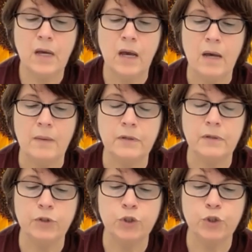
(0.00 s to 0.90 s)
tops
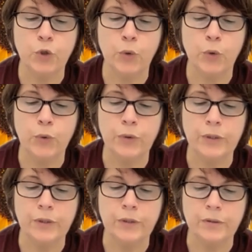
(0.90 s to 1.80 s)
of your
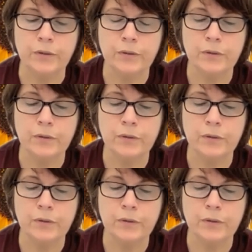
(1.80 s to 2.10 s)
shoulders,